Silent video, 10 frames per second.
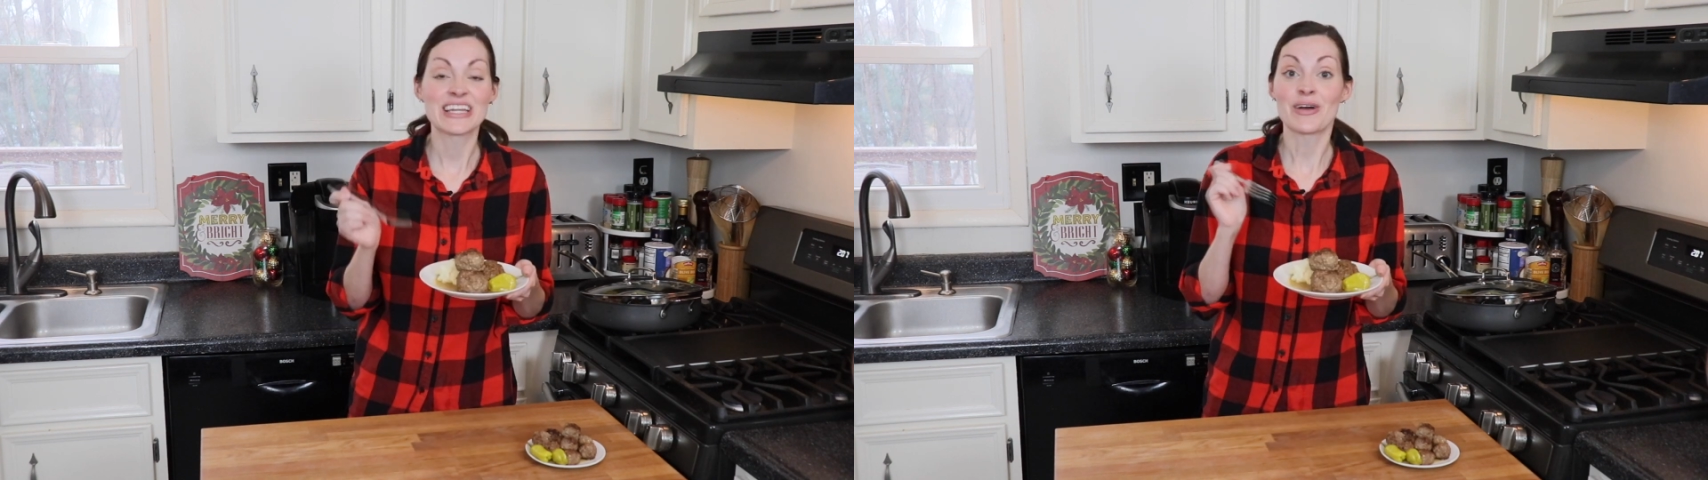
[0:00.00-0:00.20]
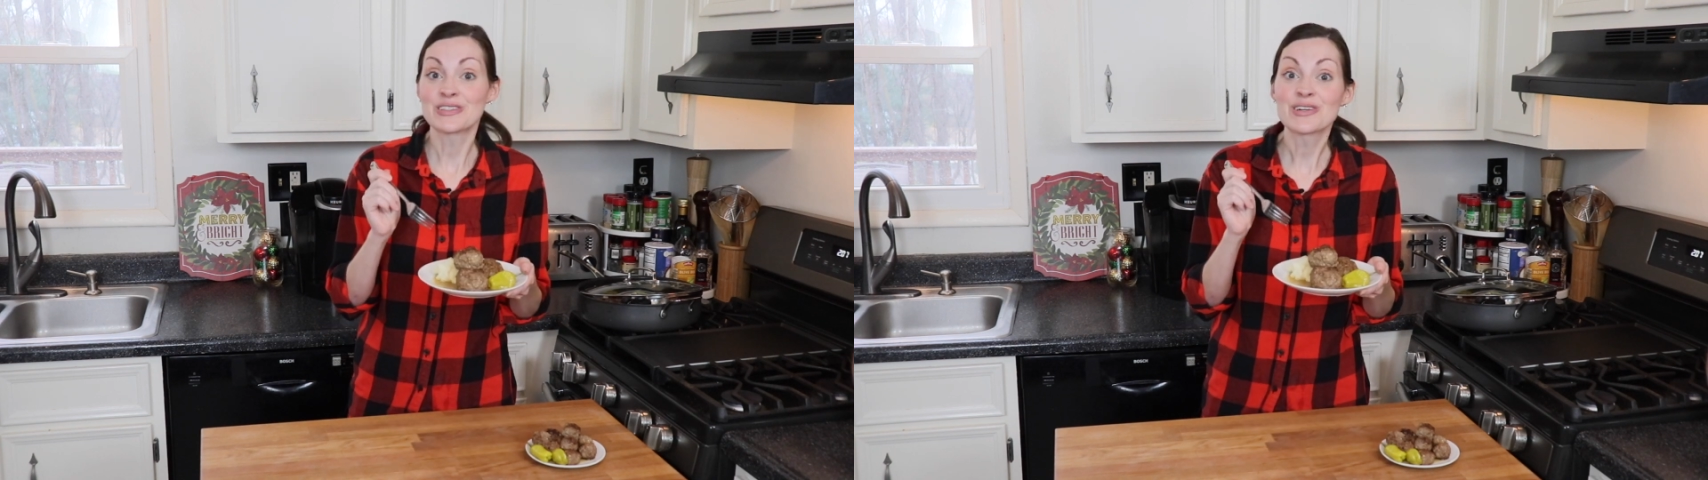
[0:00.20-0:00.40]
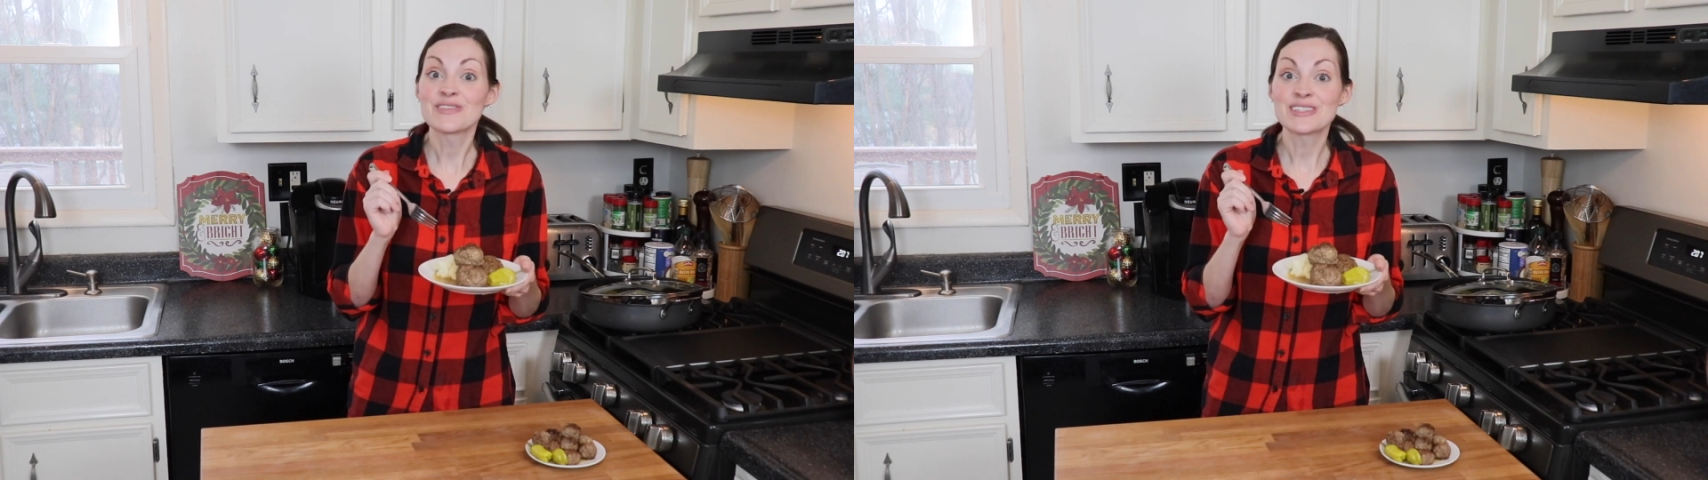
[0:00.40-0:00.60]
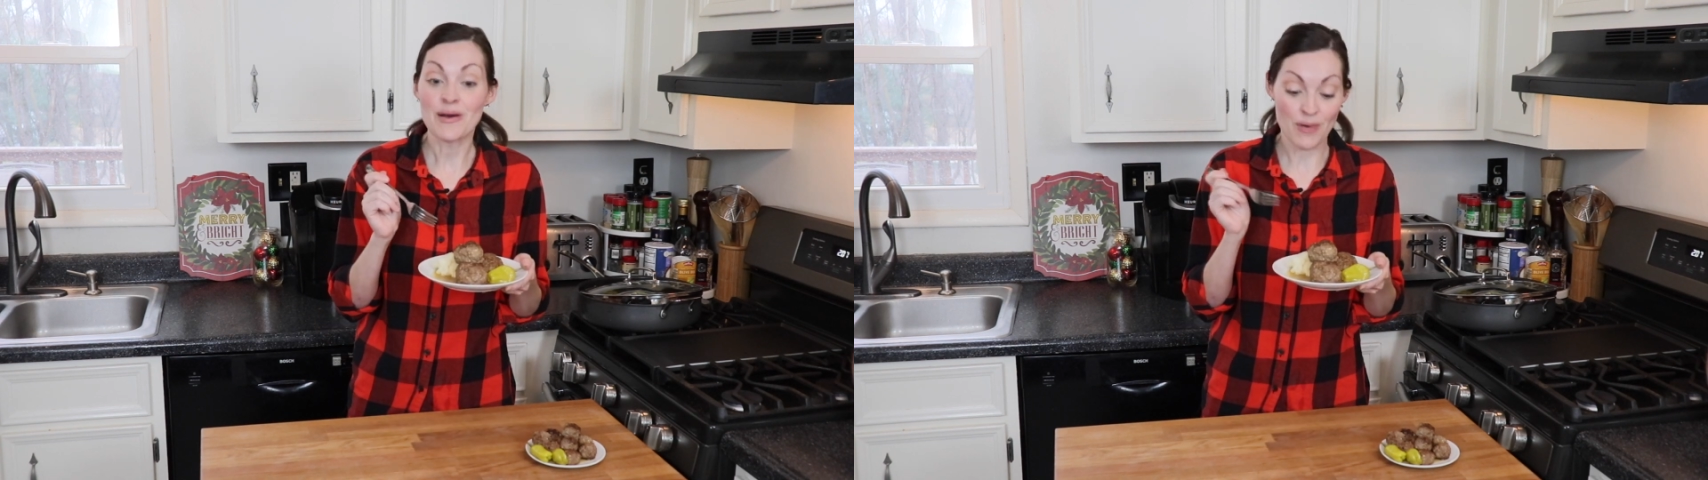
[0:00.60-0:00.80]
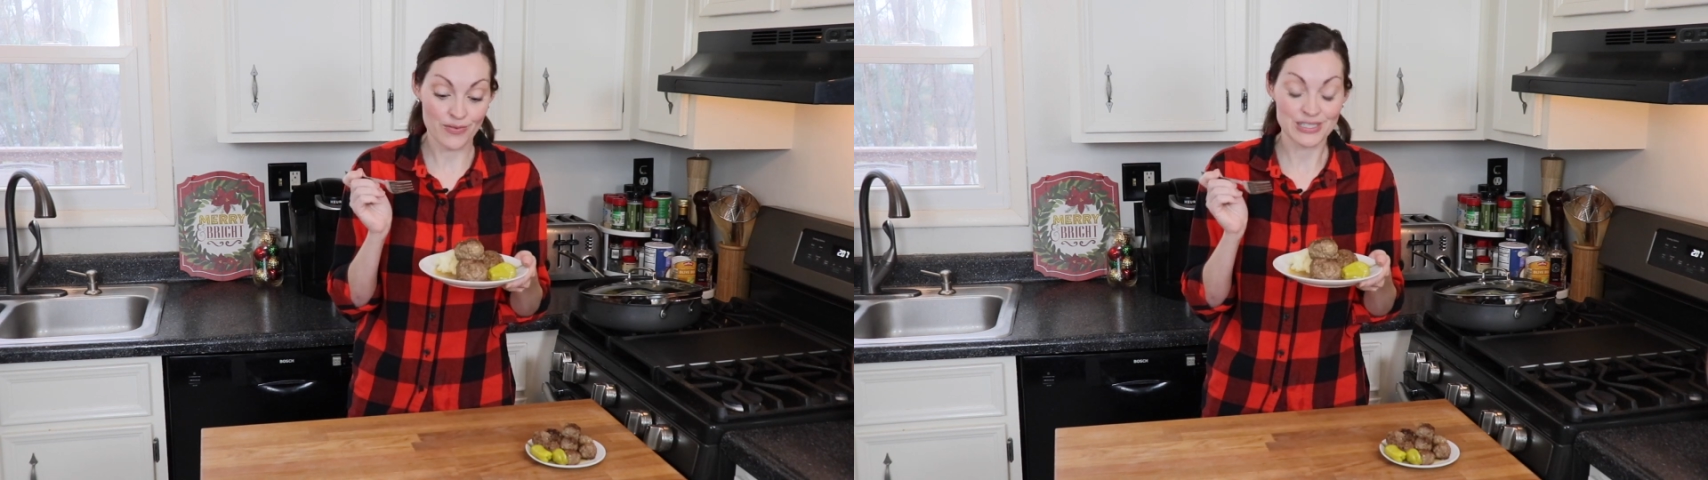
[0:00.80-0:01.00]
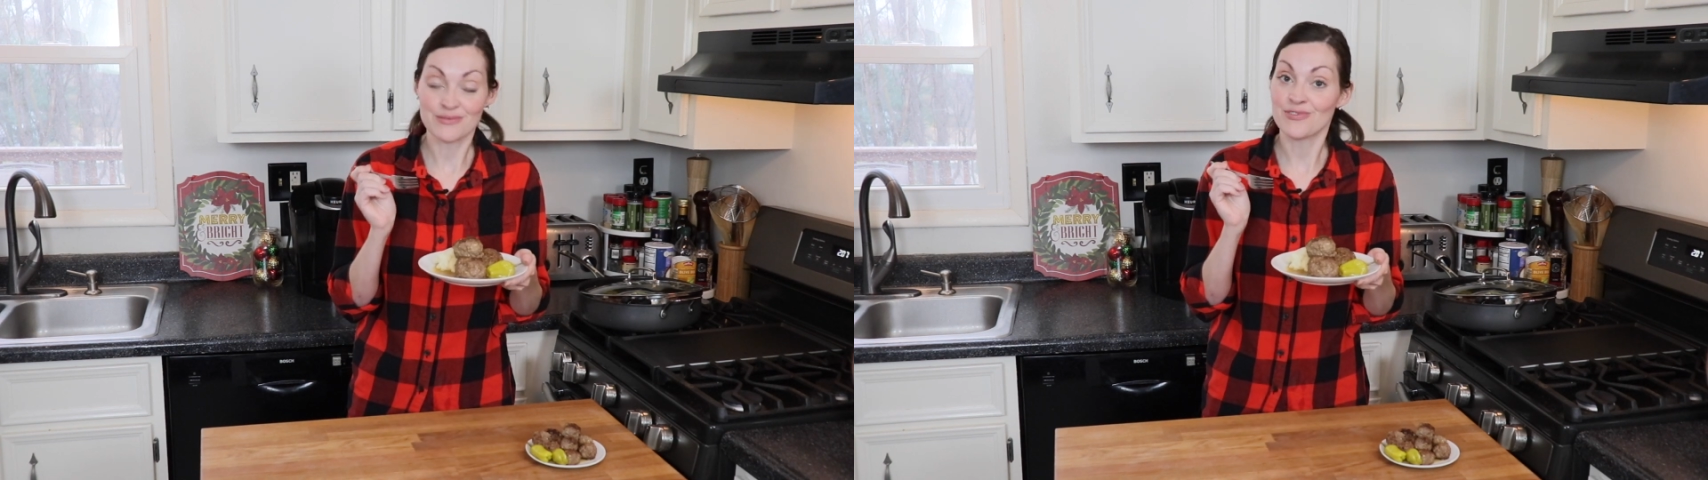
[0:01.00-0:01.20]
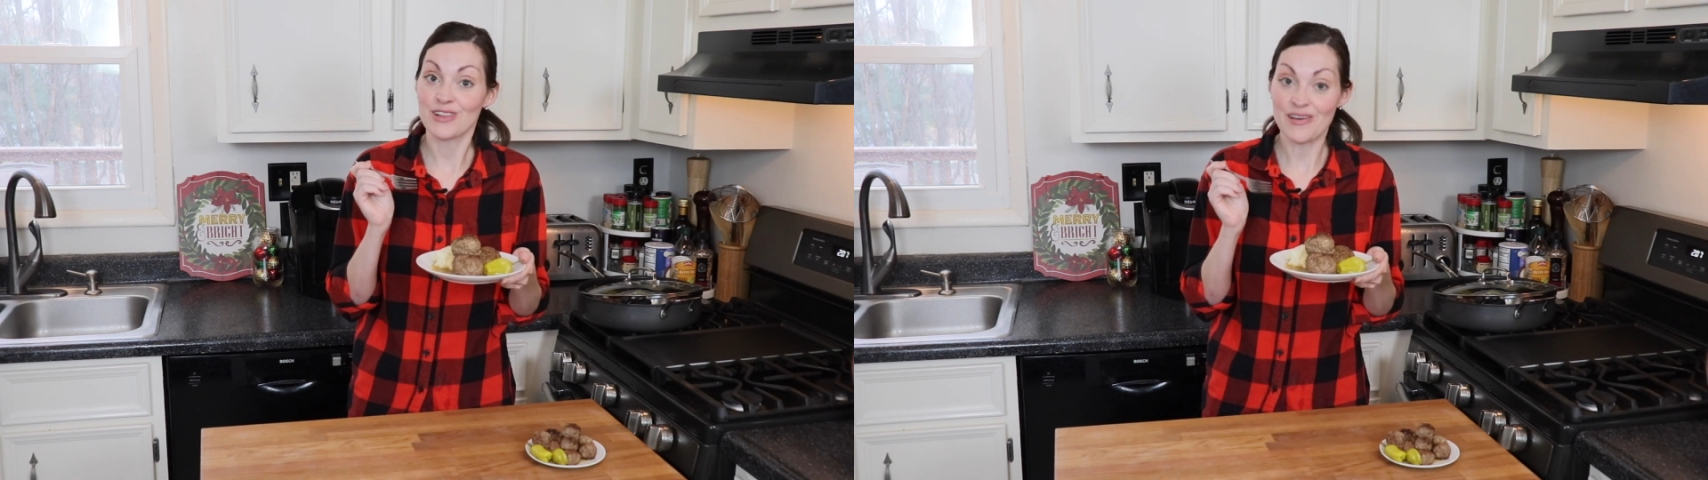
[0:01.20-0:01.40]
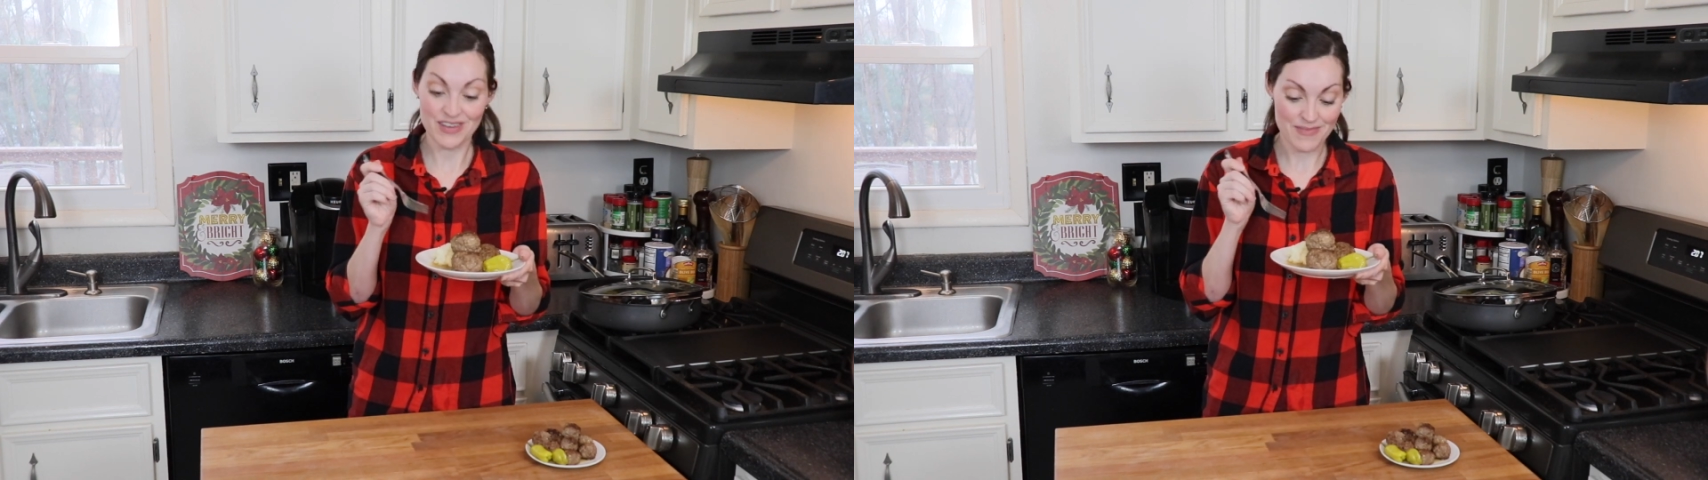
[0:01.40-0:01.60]
Now I serve these up over some
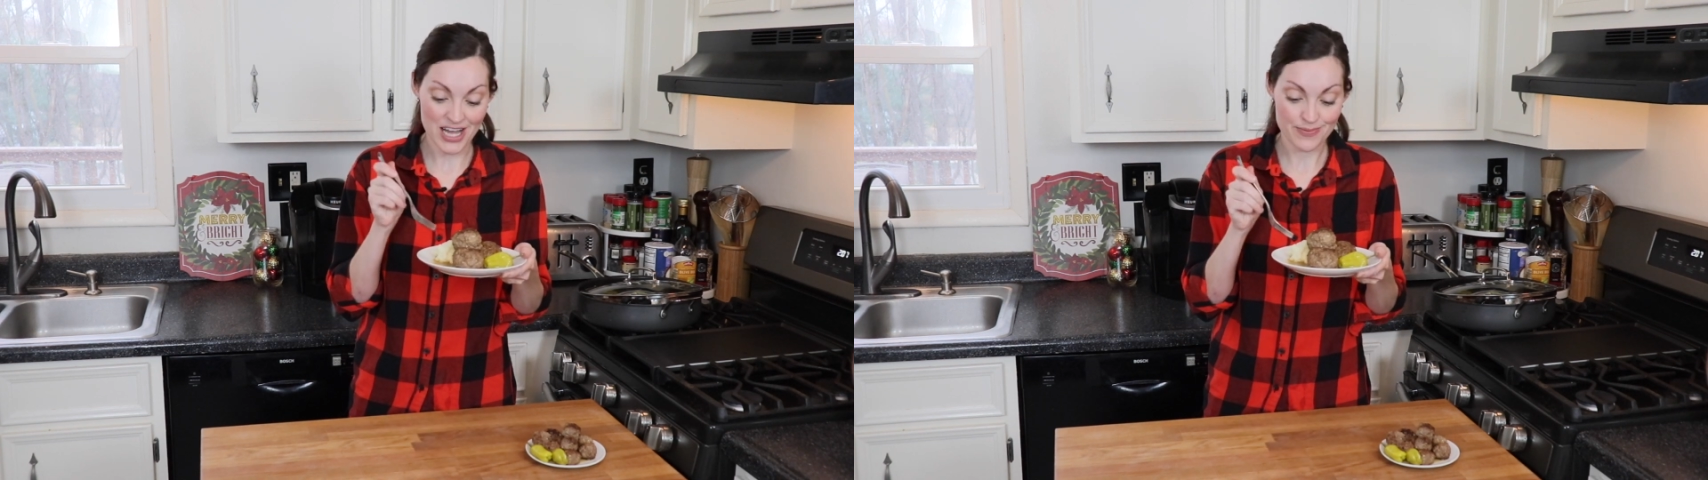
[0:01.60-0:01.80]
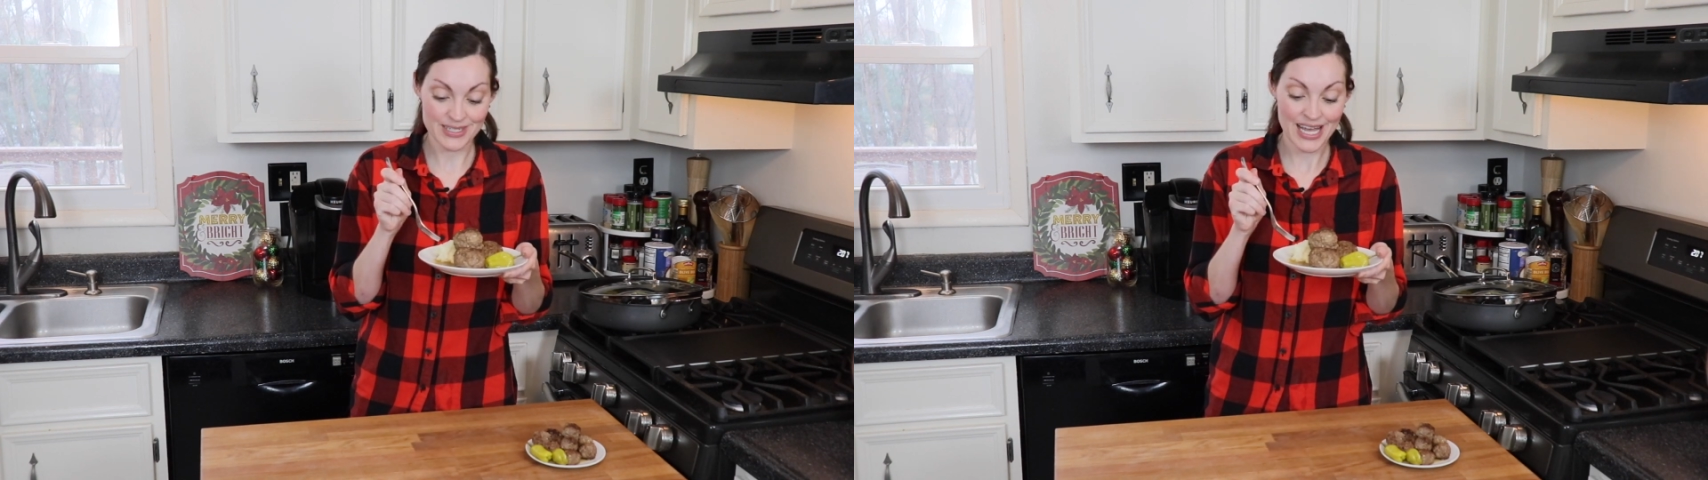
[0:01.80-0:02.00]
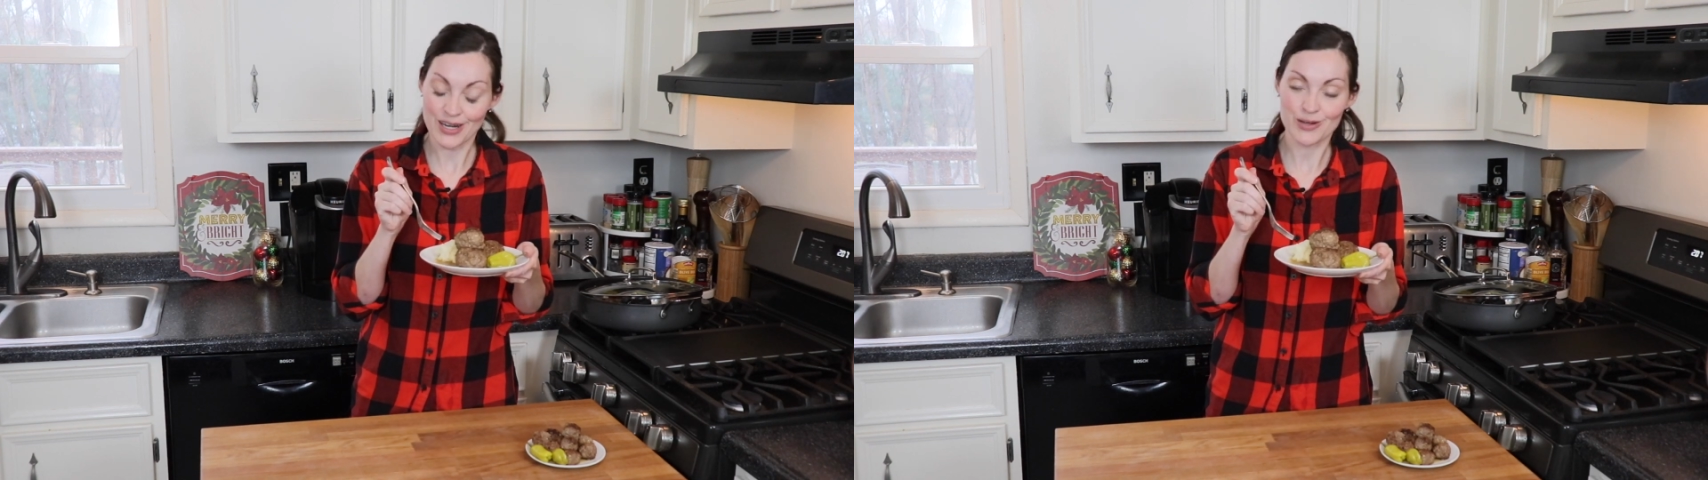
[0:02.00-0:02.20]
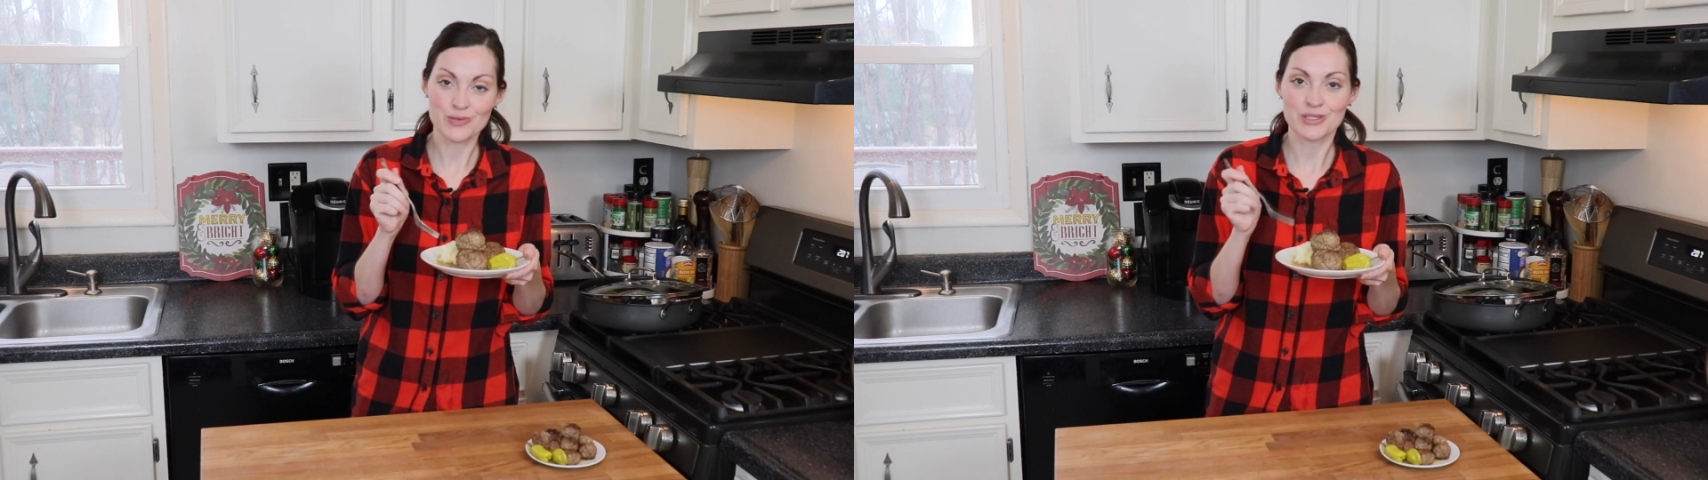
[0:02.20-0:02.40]
fluffy mashed potatoes,